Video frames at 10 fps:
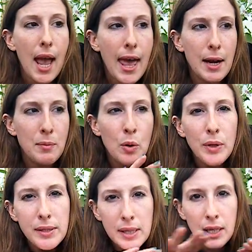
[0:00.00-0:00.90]
And I'm
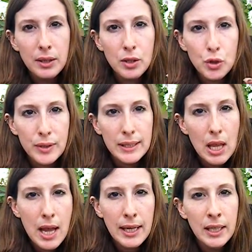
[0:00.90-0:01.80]
noticing in the tree
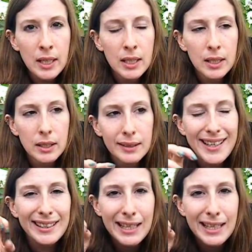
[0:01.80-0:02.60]
line, like